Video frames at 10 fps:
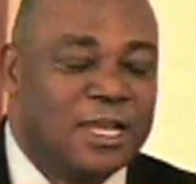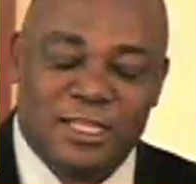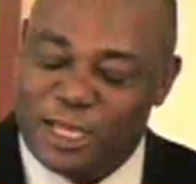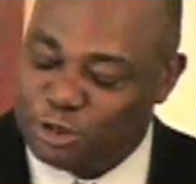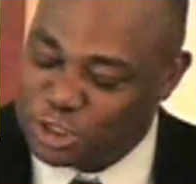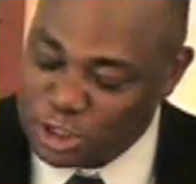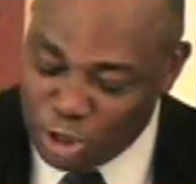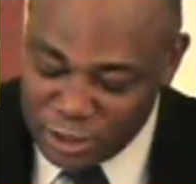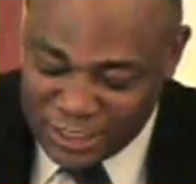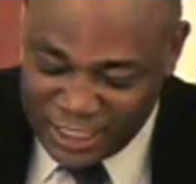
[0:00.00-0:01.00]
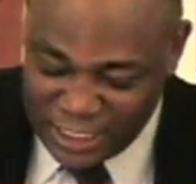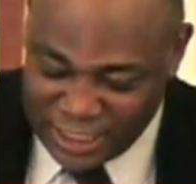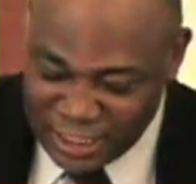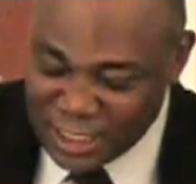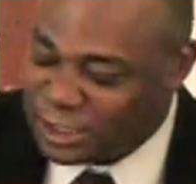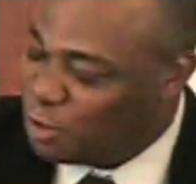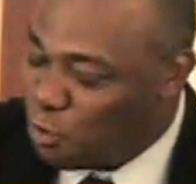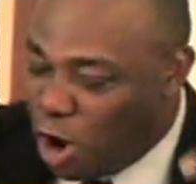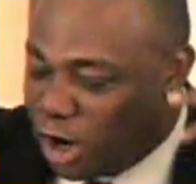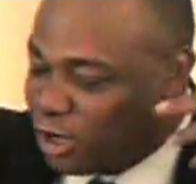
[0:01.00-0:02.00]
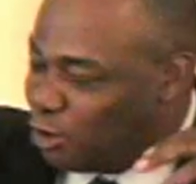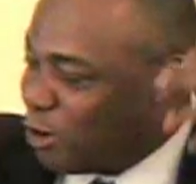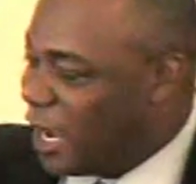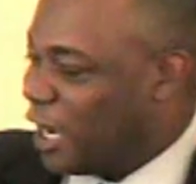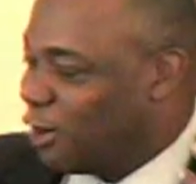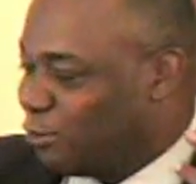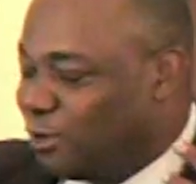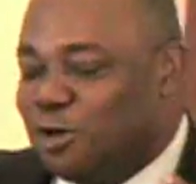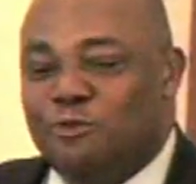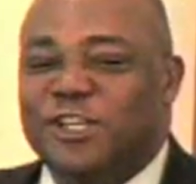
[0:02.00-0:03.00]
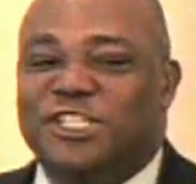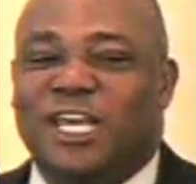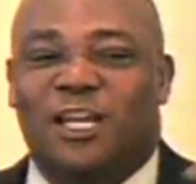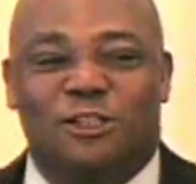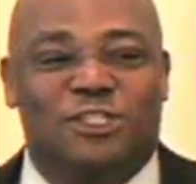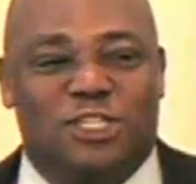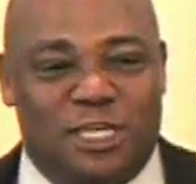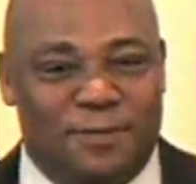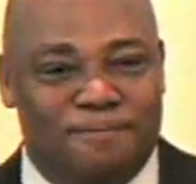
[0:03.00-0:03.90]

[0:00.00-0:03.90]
There's no need to walk around with jealousy.